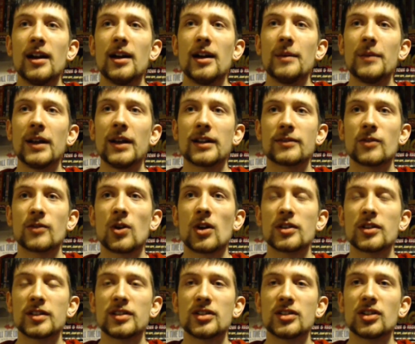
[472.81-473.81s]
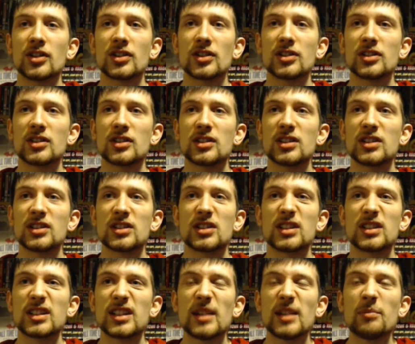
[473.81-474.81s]
PS4's is just
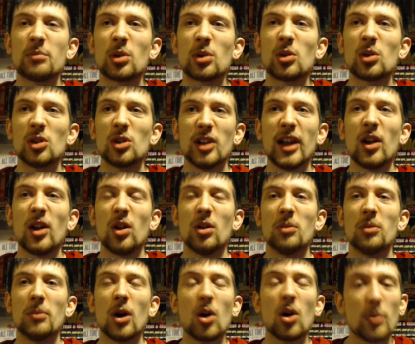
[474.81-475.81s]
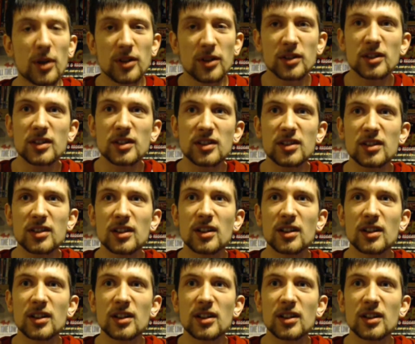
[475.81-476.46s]
simple little moments.